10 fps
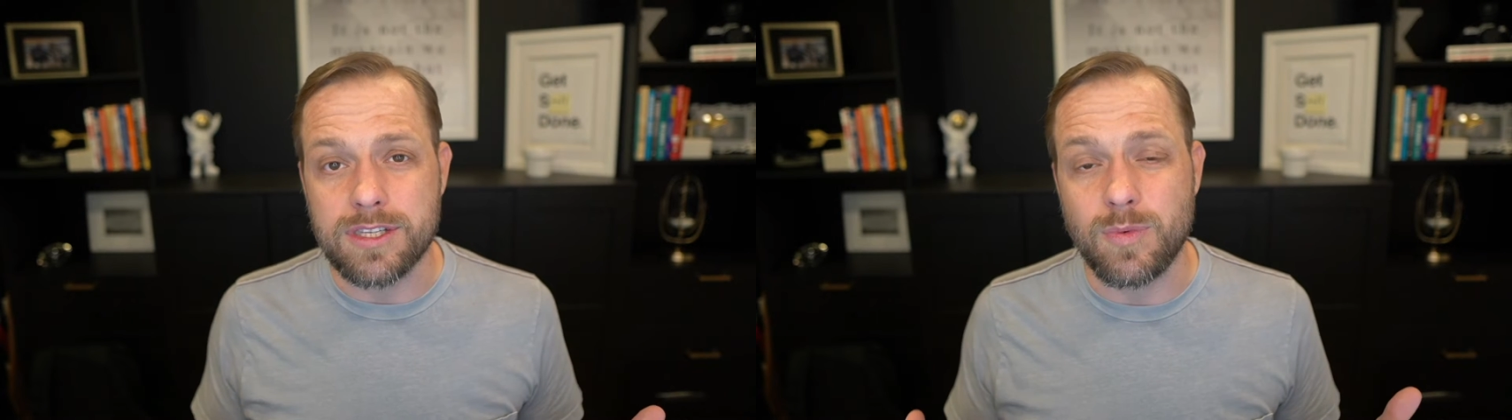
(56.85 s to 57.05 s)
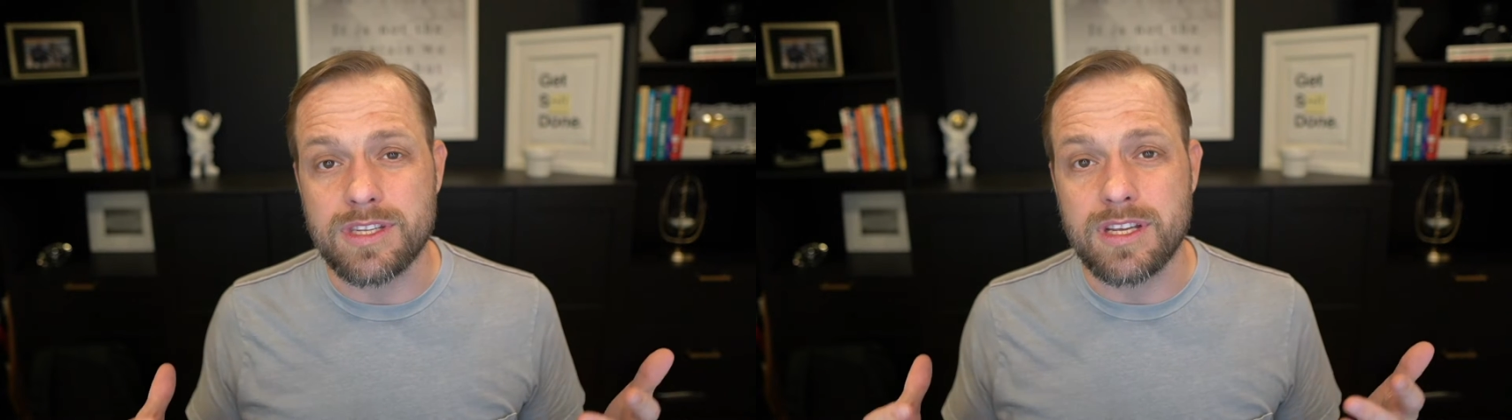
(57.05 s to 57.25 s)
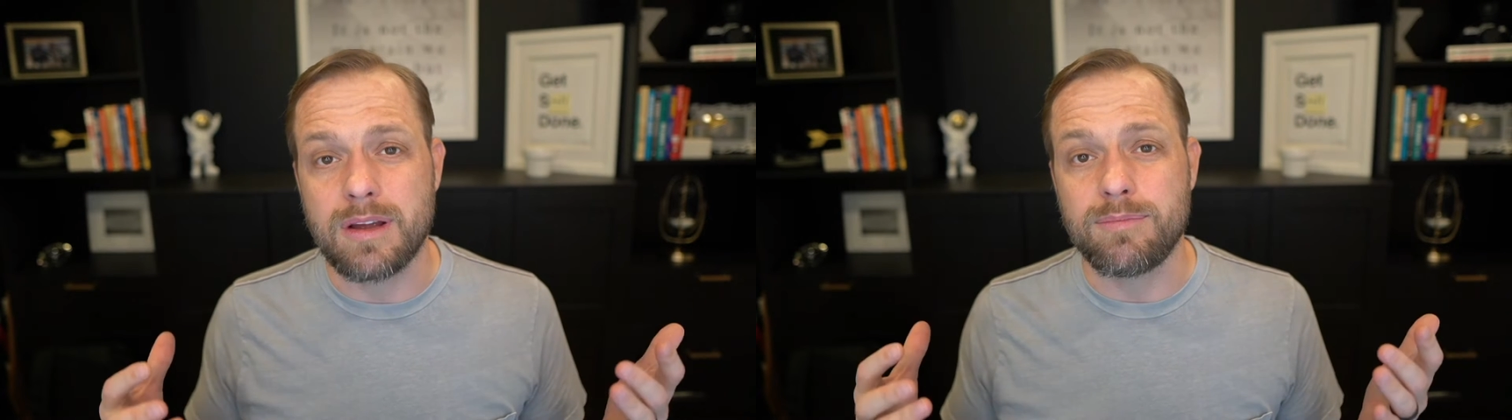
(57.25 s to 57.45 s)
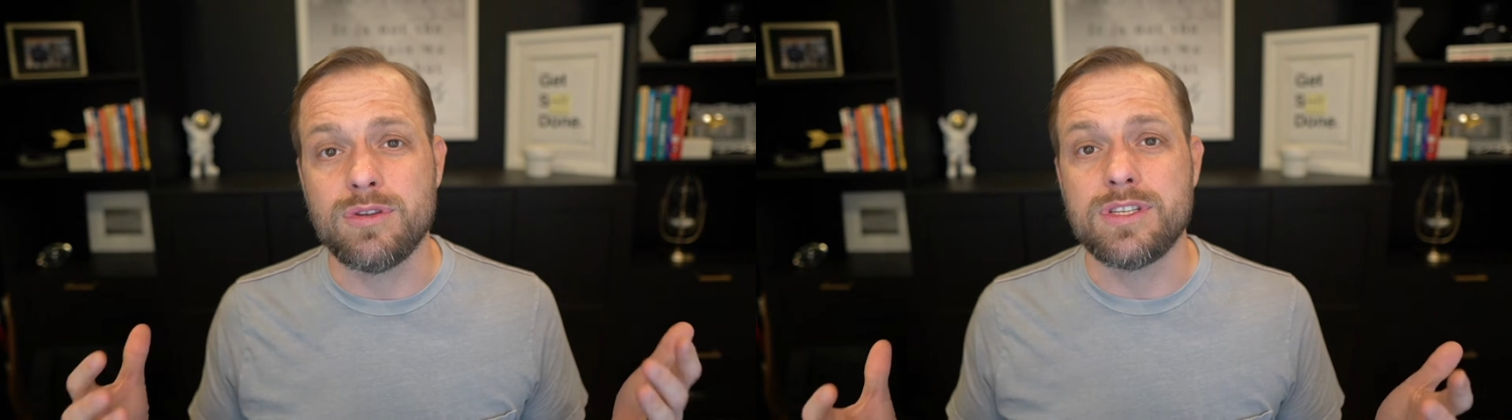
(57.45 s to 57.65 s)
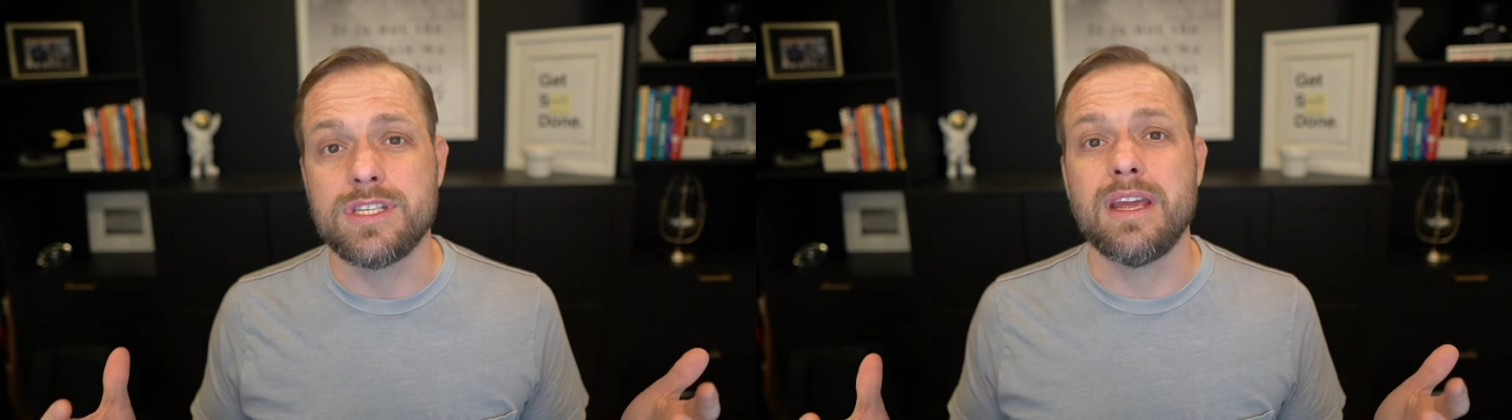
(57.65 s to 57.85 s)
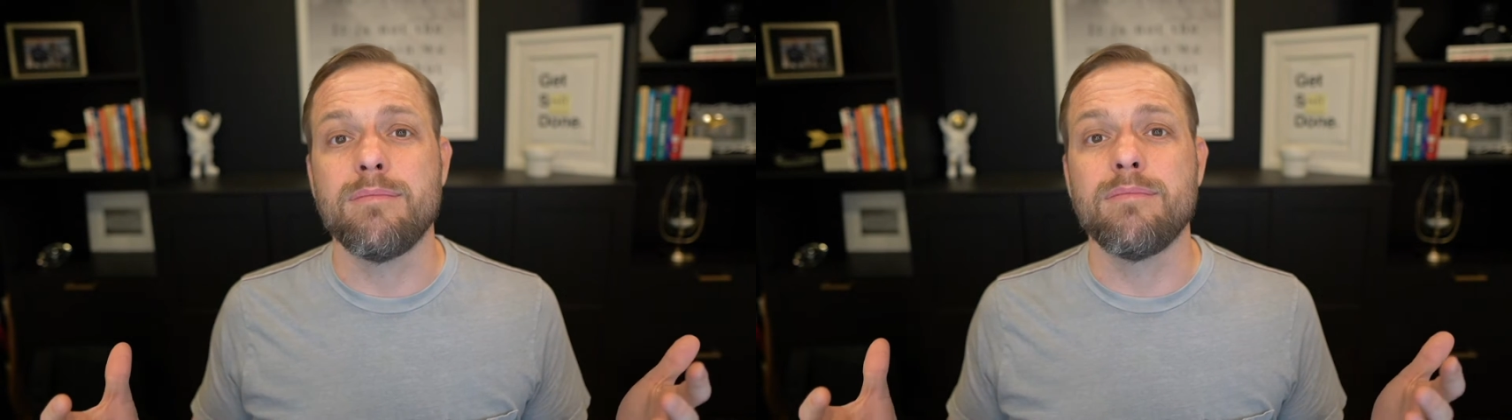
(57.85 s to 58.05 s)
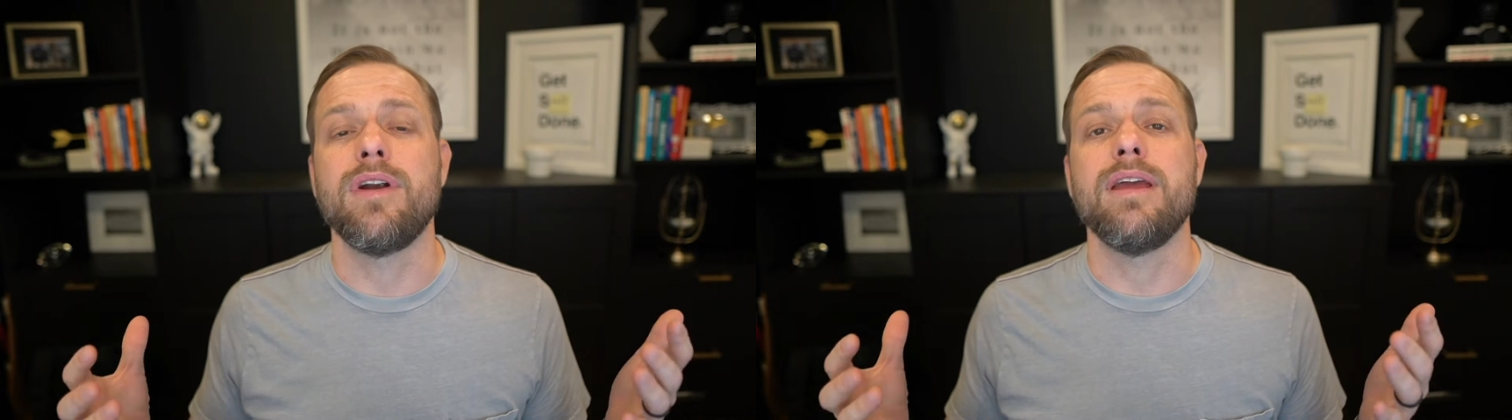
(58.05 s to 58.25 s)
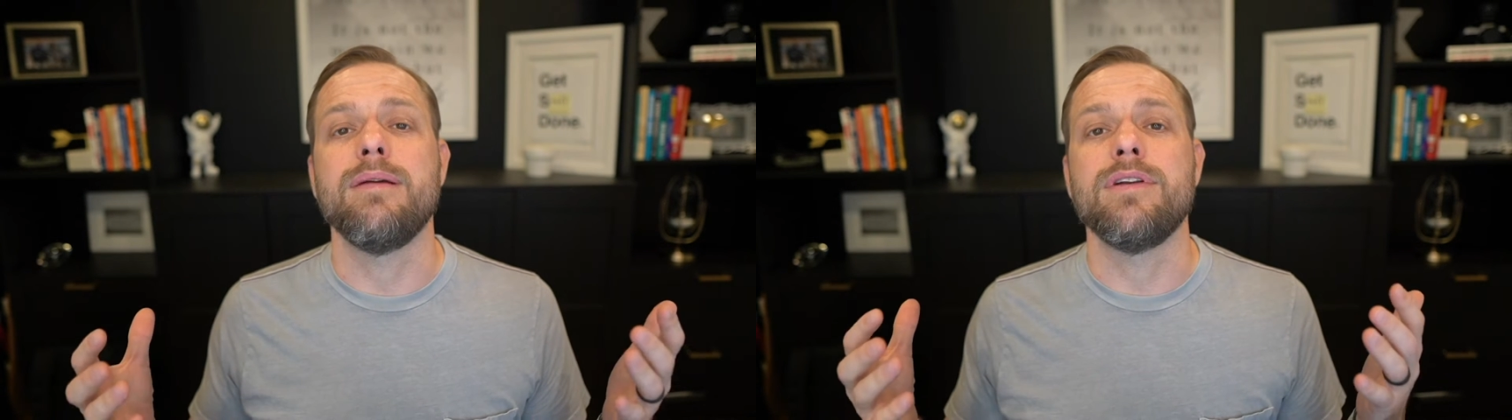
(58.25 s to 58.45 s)
we set up UTM
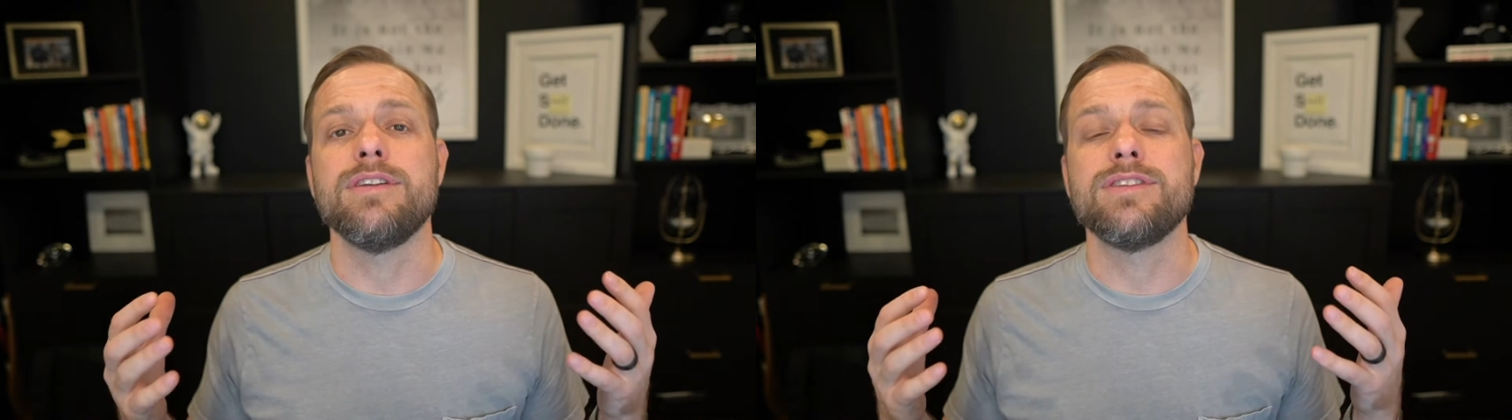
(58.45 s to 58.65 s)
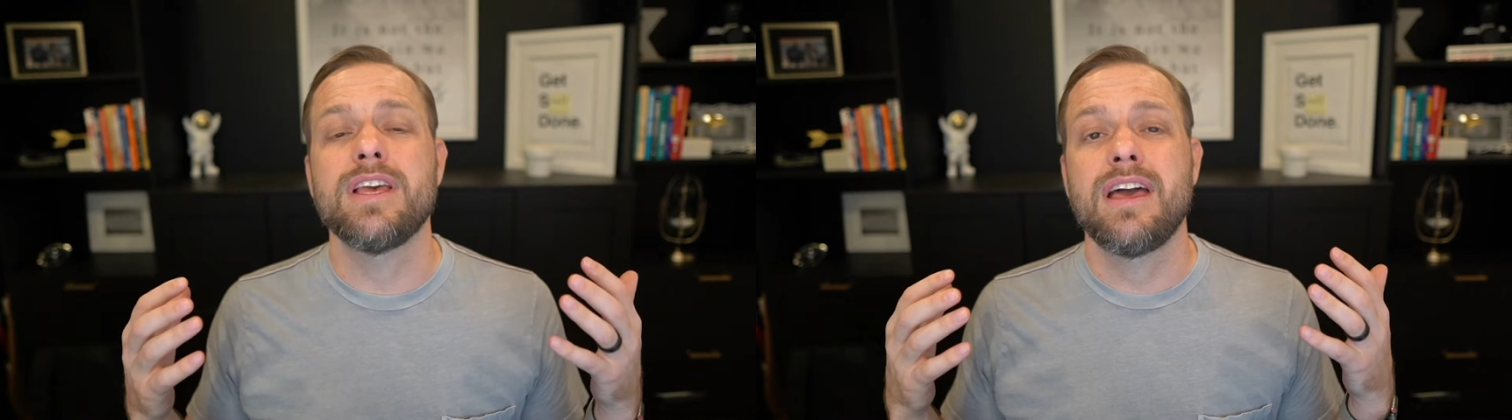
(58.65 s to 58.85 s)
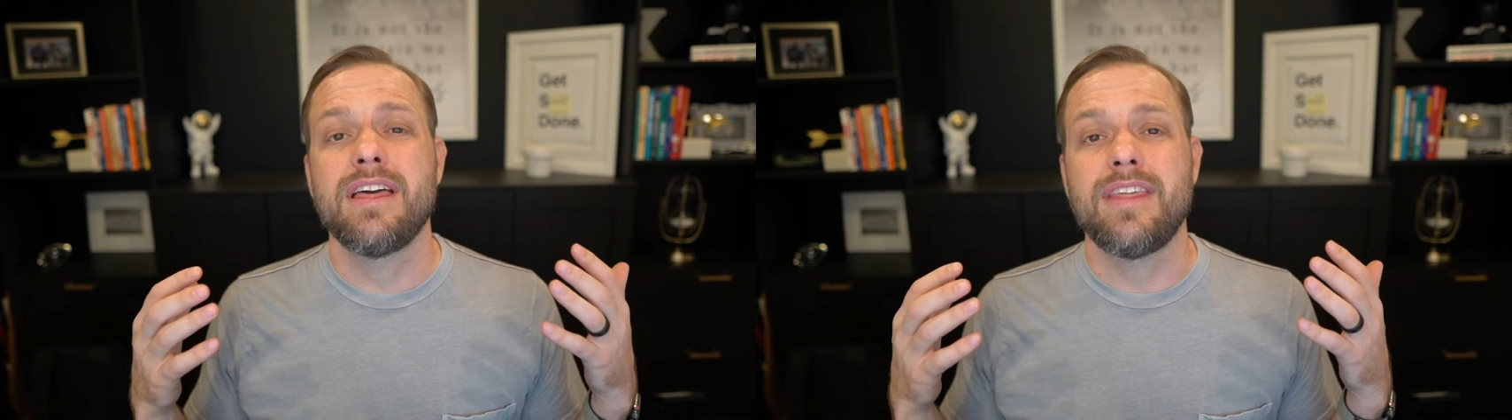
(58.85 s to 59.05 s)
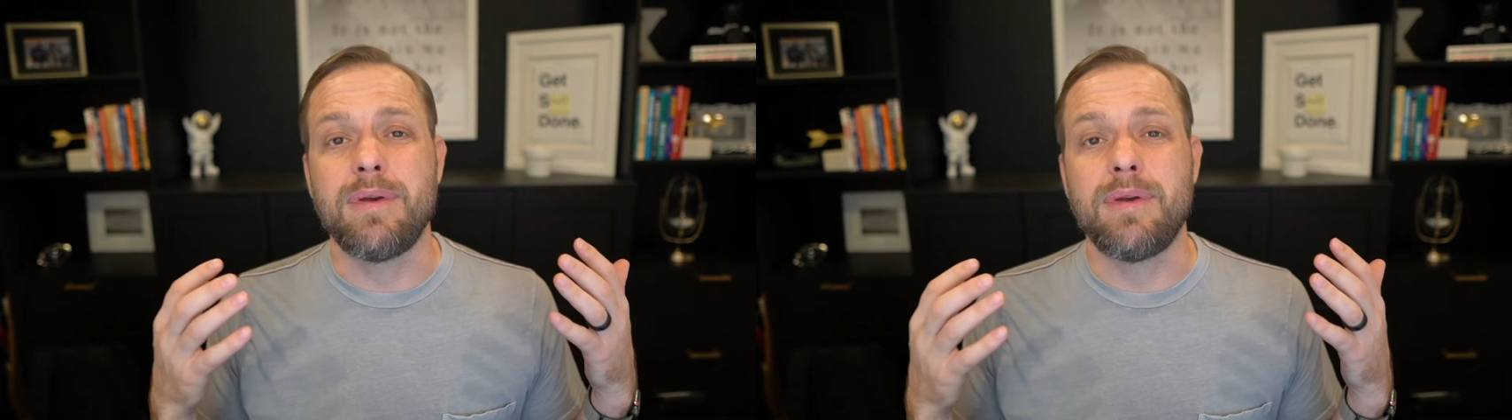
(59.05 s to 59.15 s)
parameters that